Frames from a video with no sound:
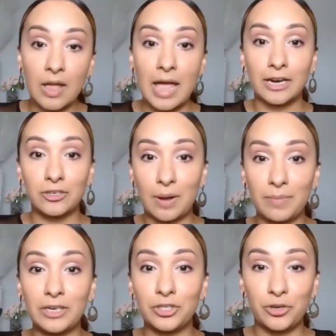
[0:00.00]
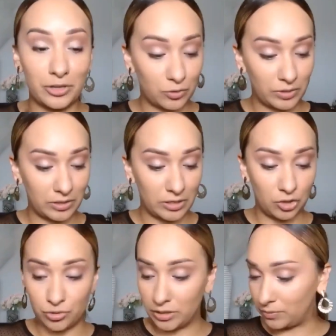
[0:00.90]
Actually, I'm going to show you
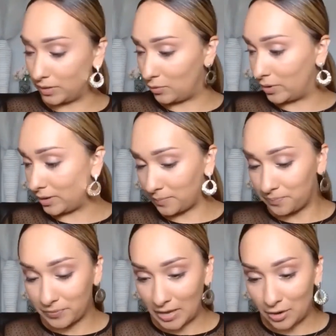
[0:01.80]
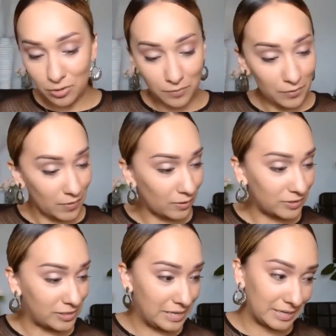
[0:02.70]
this trick really quick. I don't know if you've all
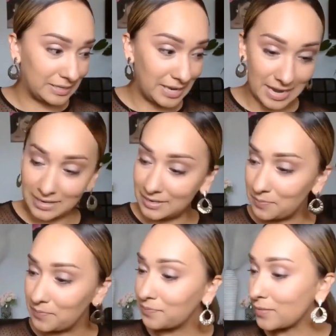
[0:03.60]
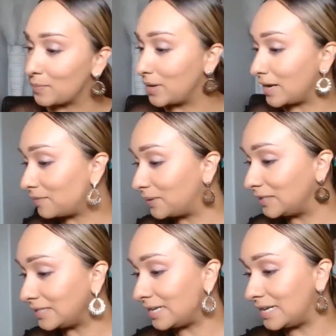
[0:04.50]
seen this yet, but I've
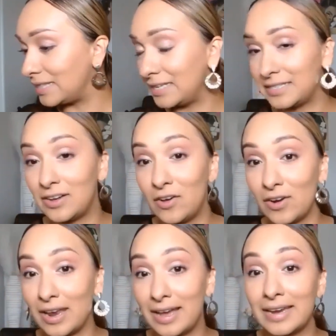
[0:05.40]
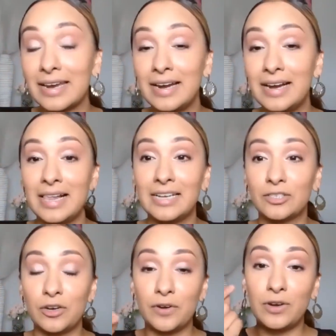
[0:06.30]
been seeing this online.
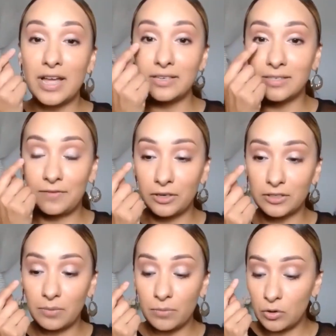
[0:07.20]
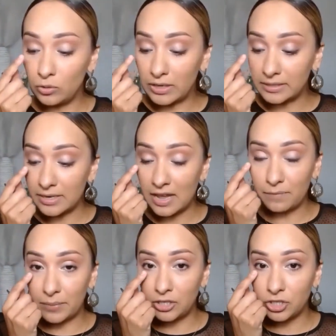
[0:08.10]
So if you're someone who doesn't
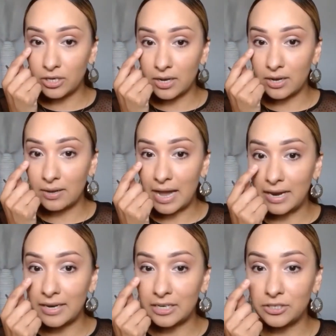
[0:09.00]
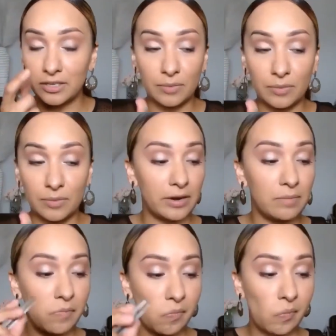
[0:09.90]
have much eyelashes on the bottom,
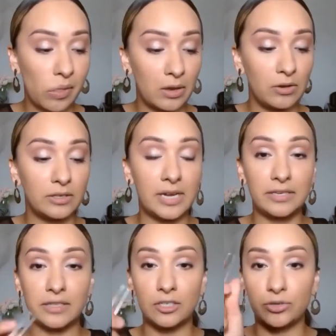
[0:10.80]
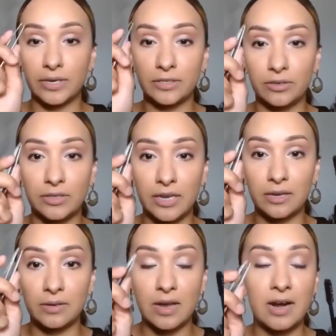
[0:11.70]
you could take this trick. So you take
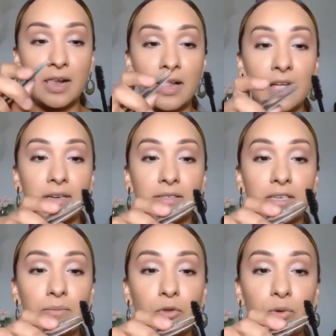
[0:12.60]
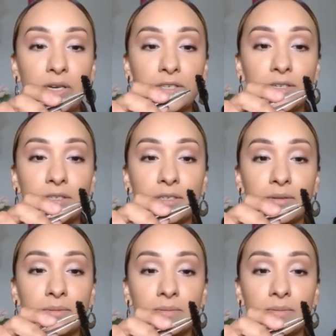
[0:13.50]
some tweezers,